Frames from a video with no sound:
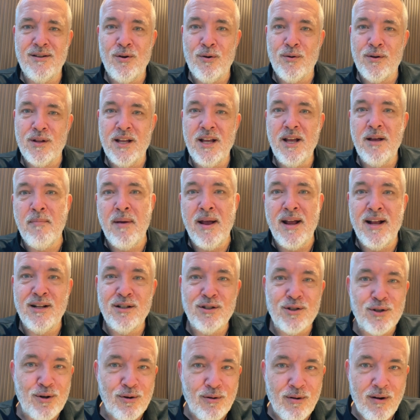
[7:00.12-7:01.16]
or the
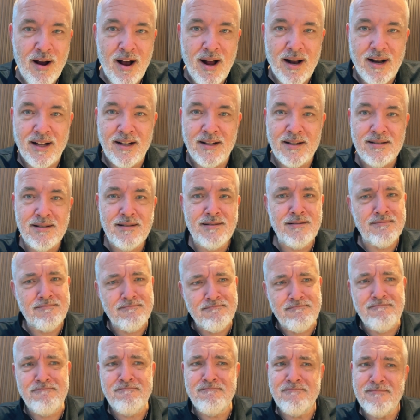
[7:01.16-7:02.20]
hitman's karate.
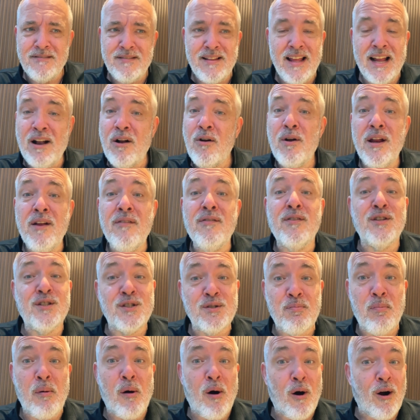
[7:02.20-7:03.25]
They don't even
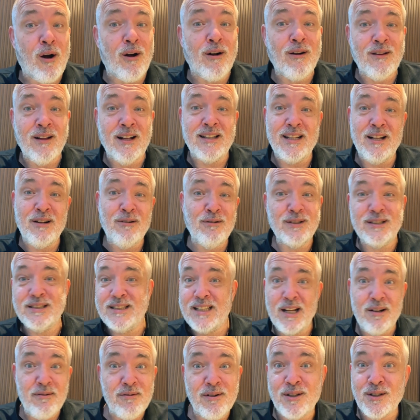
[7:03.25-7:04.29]
spar. Like, they don't
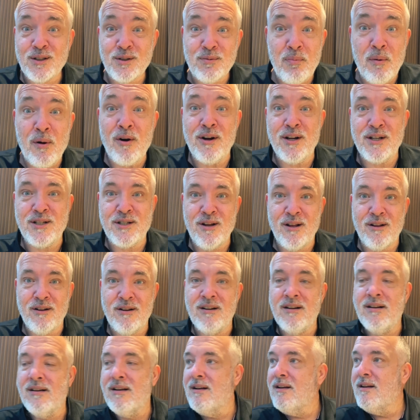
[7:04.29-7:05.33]
stand around spar each
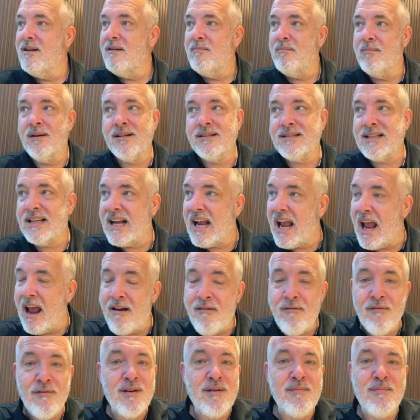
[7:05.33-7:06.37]
other, because like
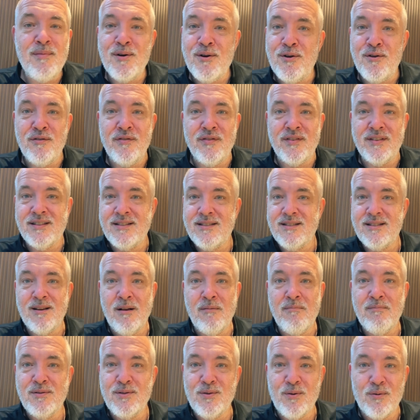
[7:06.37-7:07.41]
every move is
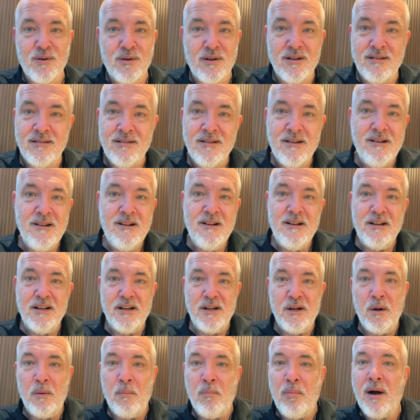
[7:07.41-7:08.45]
some sort of,
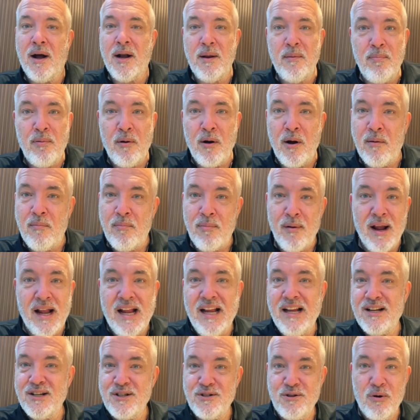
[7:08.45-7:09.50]
body part
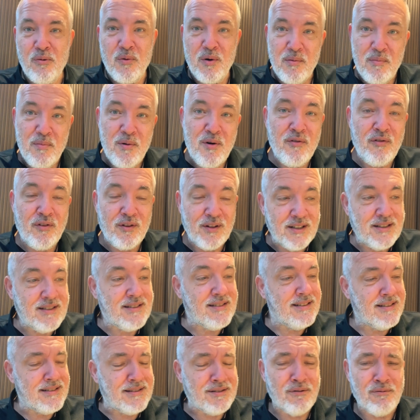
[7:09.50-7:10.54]
breakage or removal.
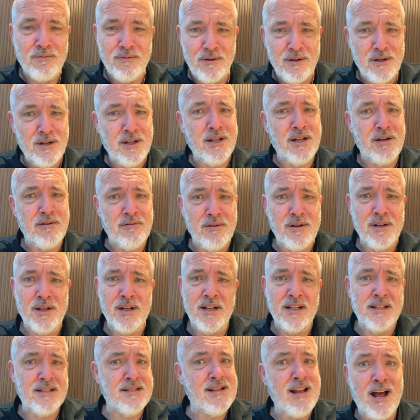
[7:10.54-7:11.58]
It's a really,
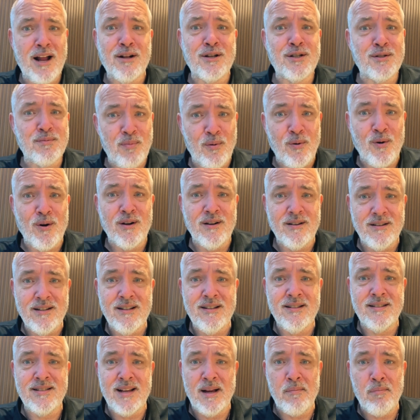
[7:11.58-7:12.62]
really, it's not a sport. It
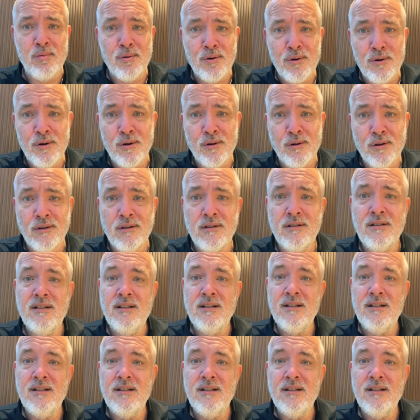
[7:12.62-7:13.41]
is a brutal,